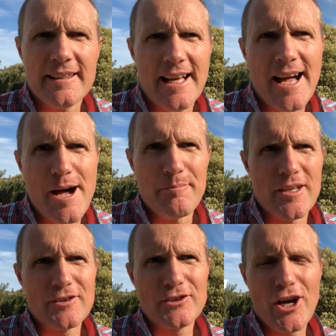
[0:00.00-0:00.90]

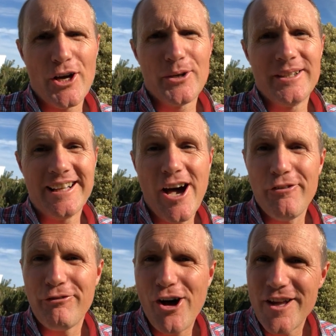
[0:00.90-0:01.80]
So
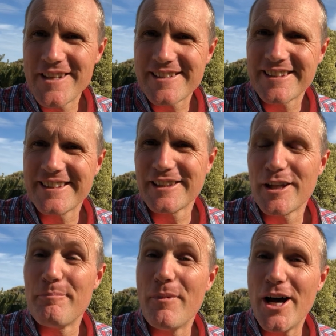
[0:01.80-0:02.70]
I find this a
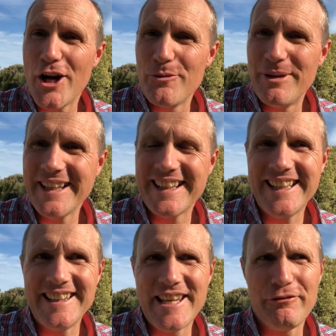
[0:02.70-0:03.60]
little
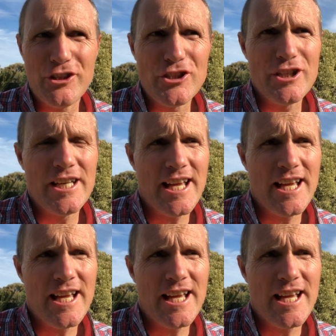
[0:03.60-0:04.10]
myopic in their vision.